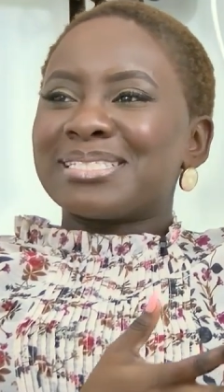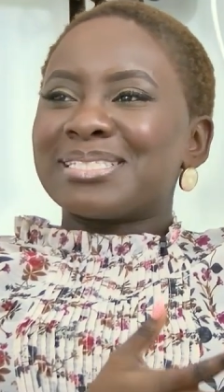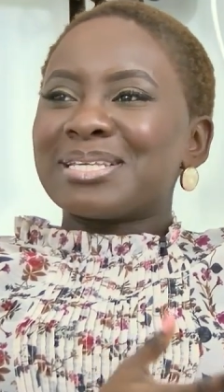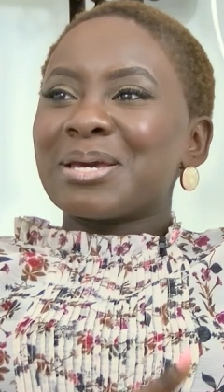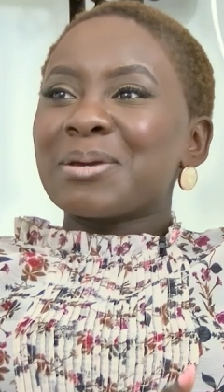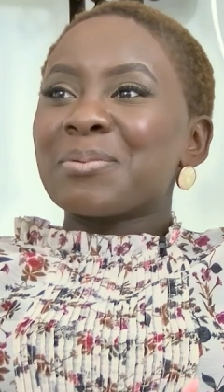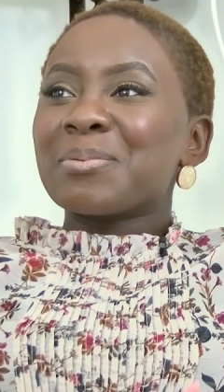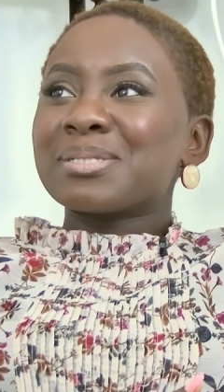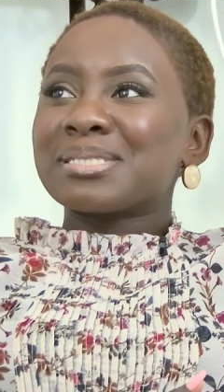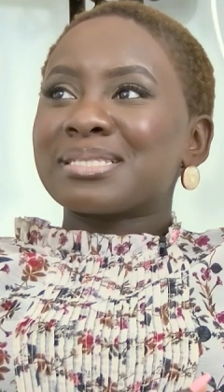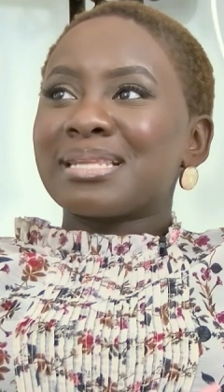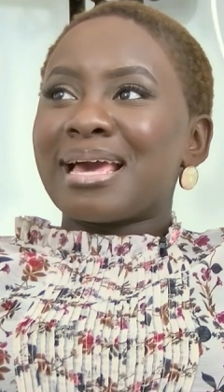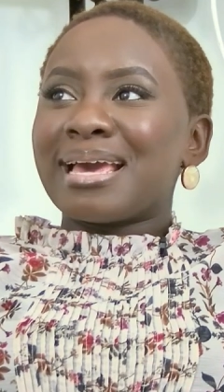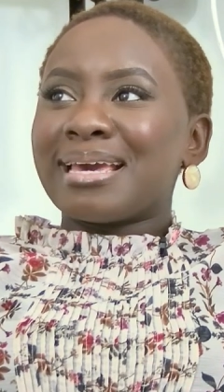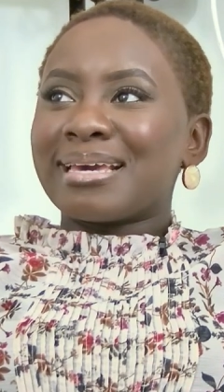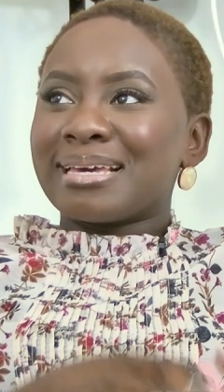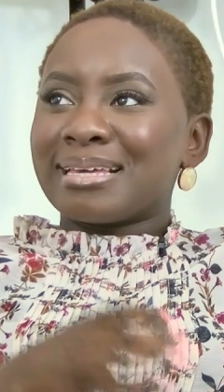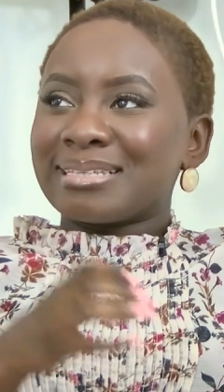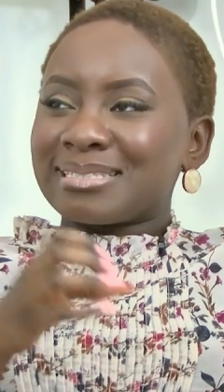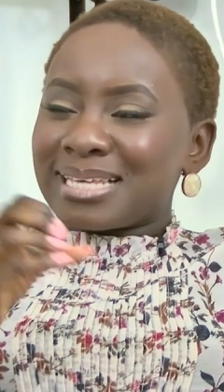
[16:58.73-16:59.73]
So it was
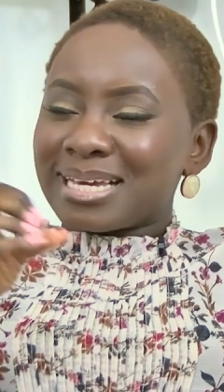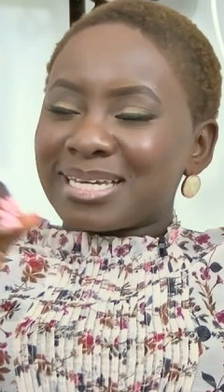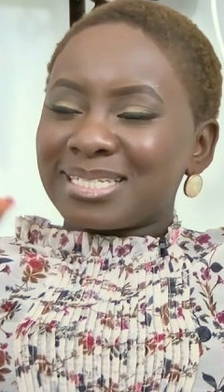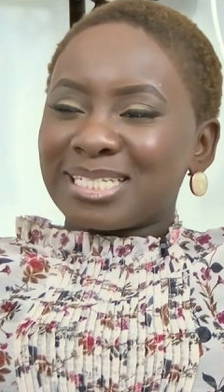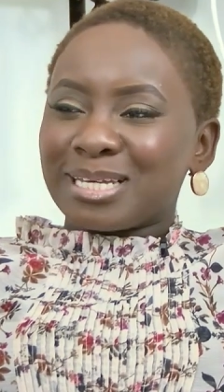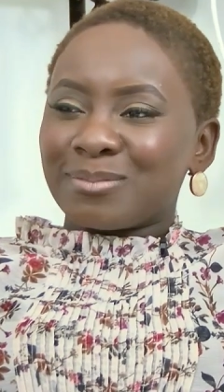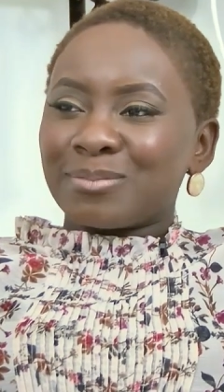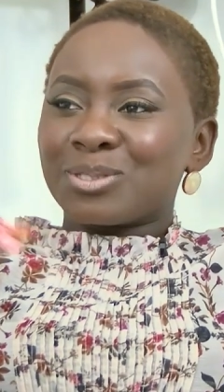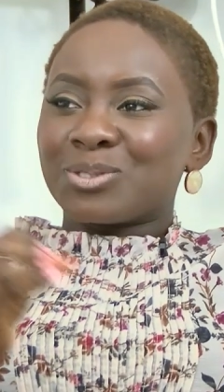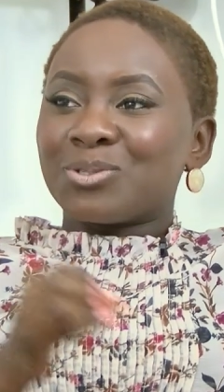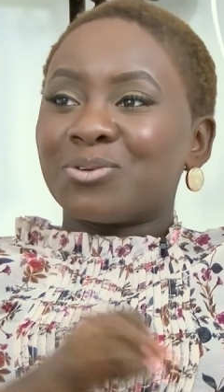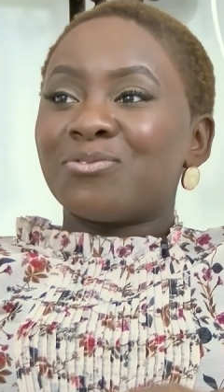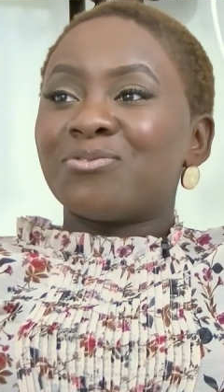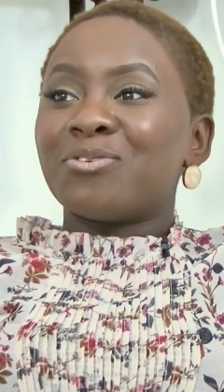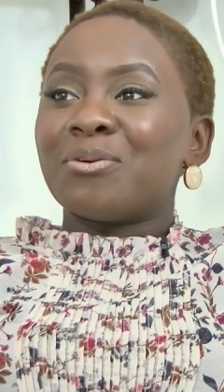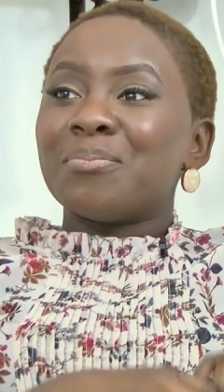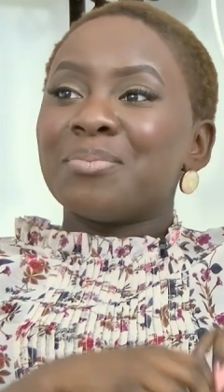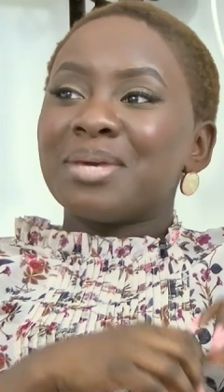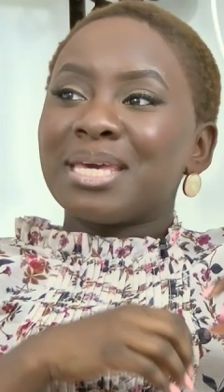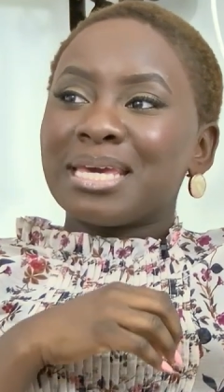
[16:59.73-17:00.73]
like, secondary school
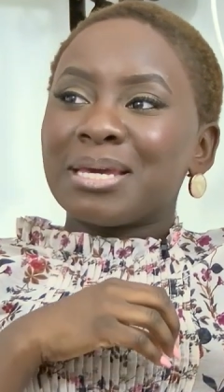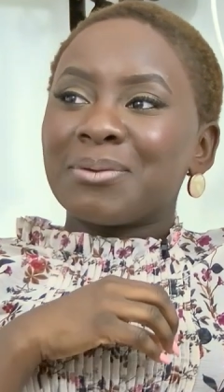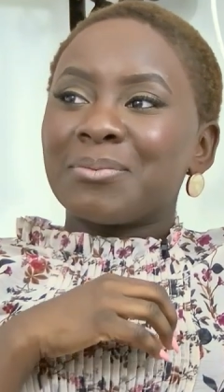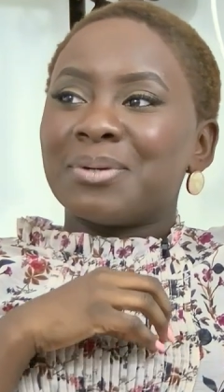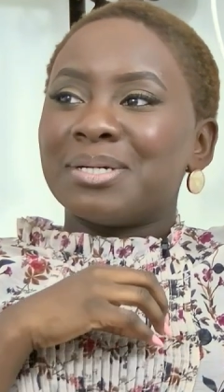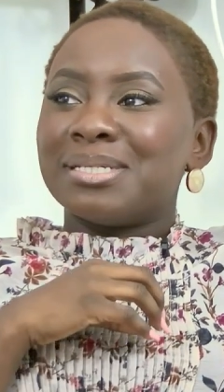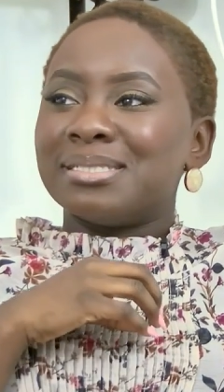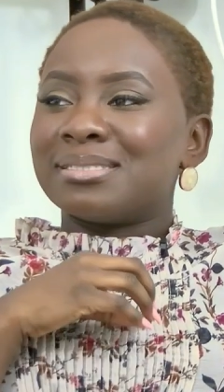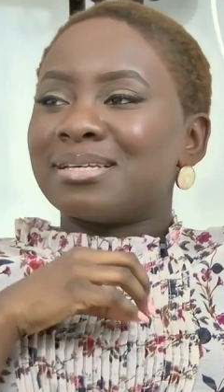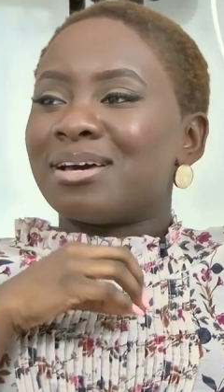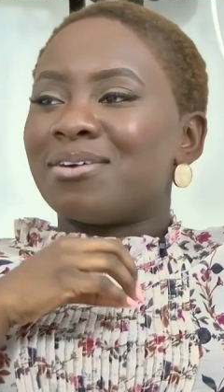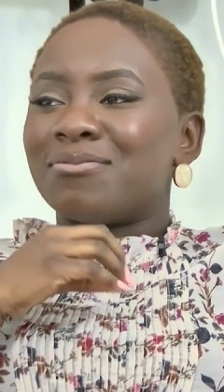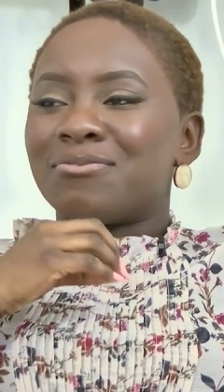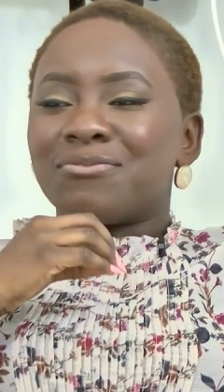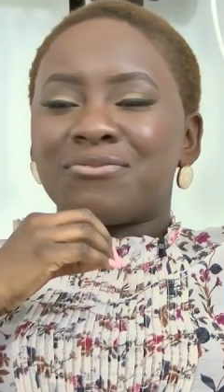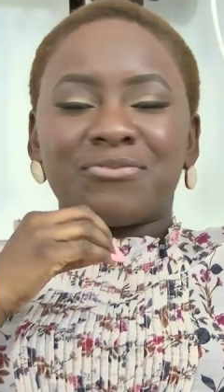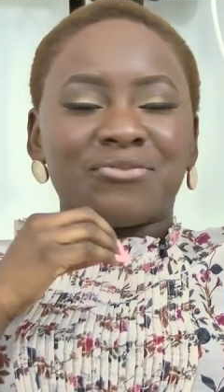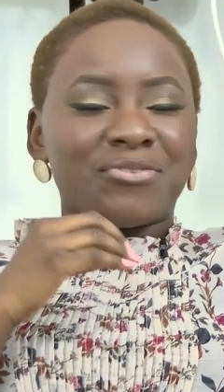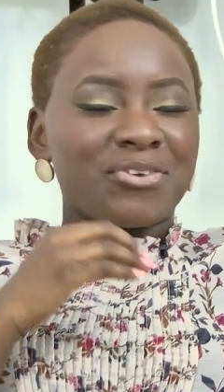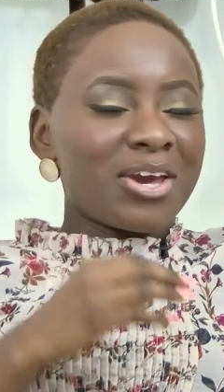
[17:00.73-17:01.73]
for me was a
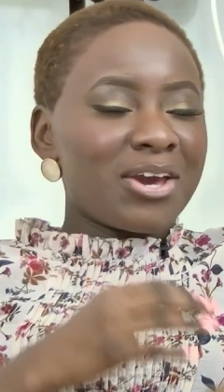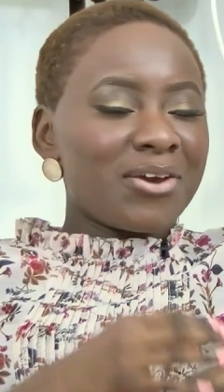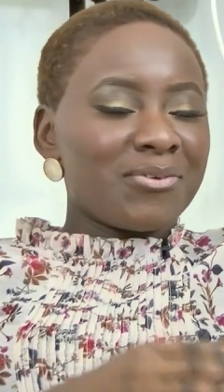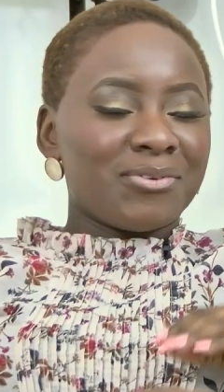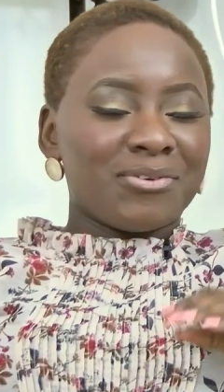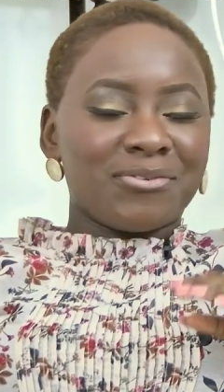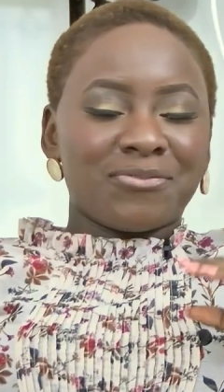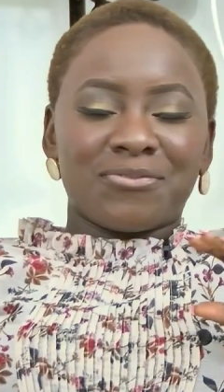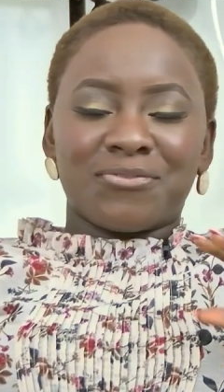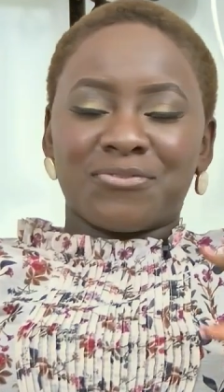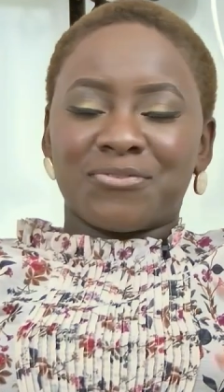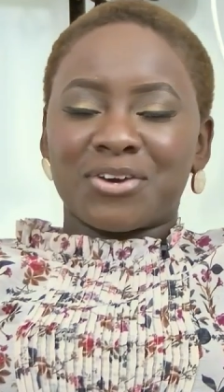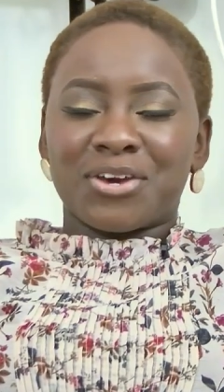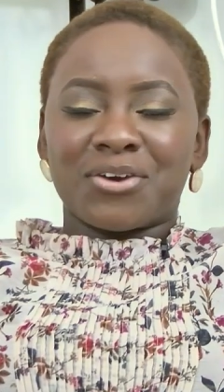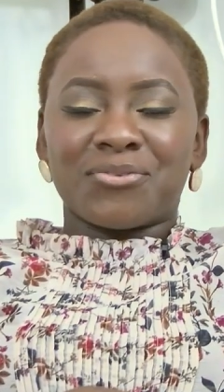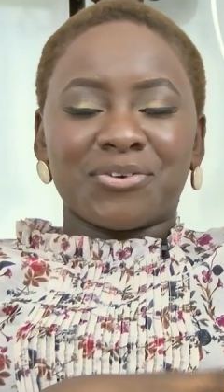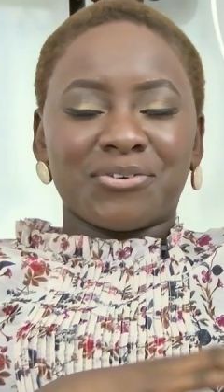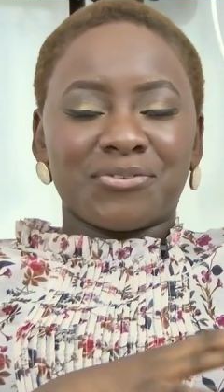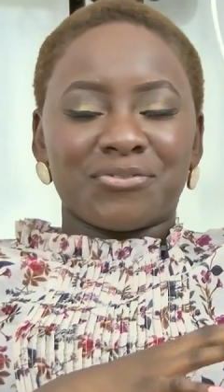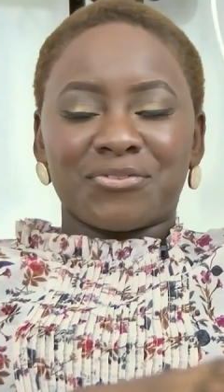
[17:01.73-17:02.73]
very,
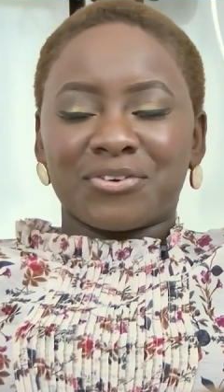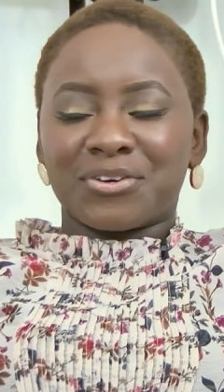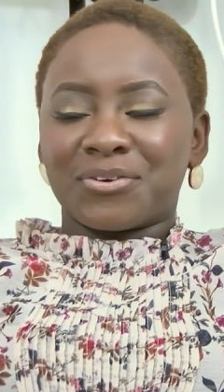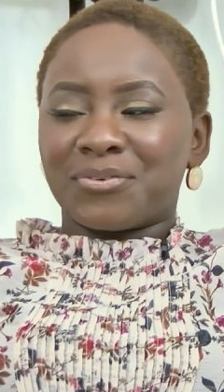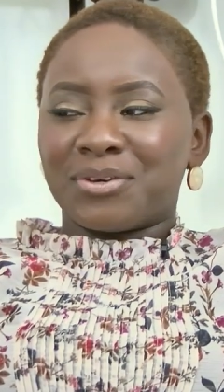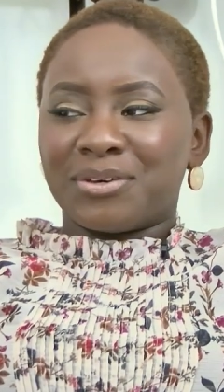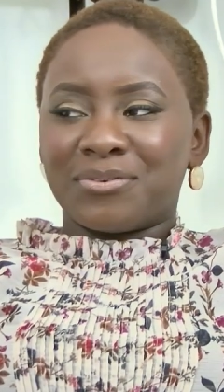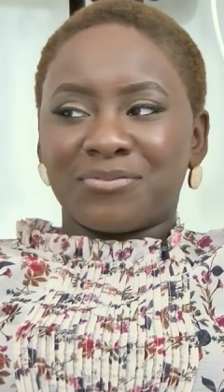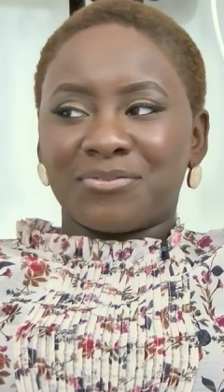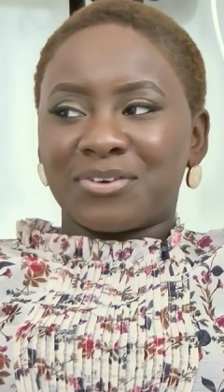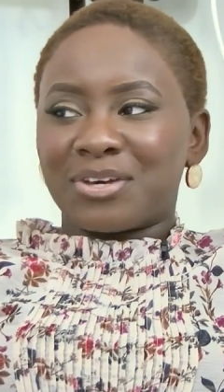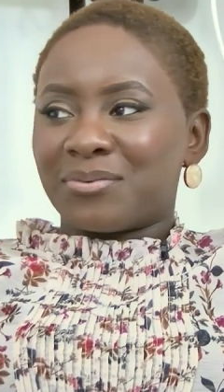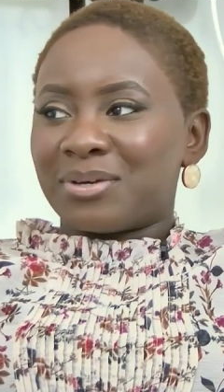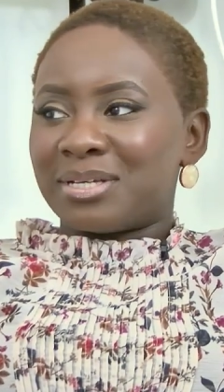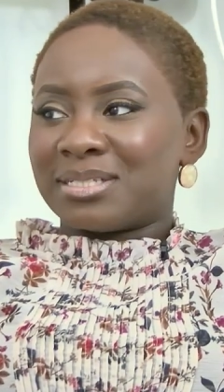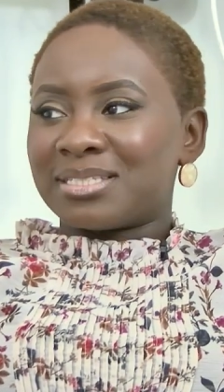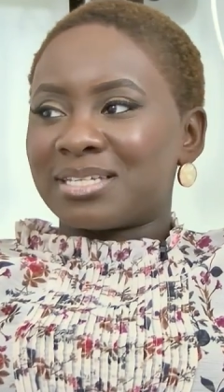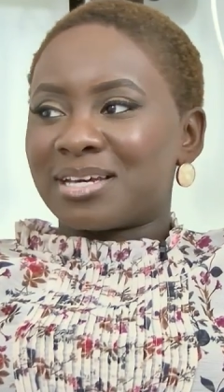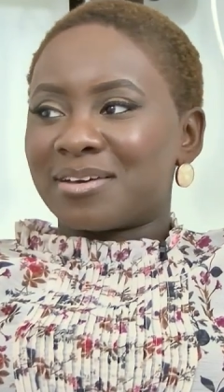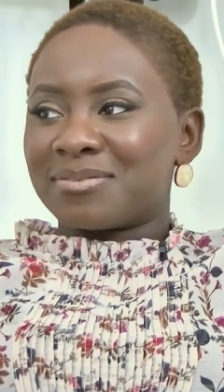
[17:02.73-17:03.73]
very, very,
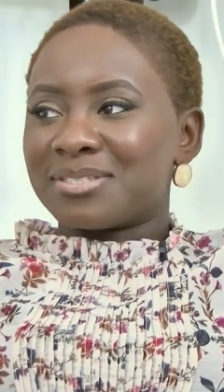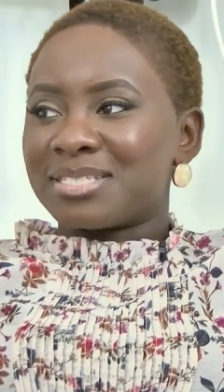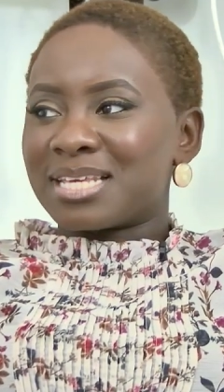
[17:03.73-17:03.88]
very tough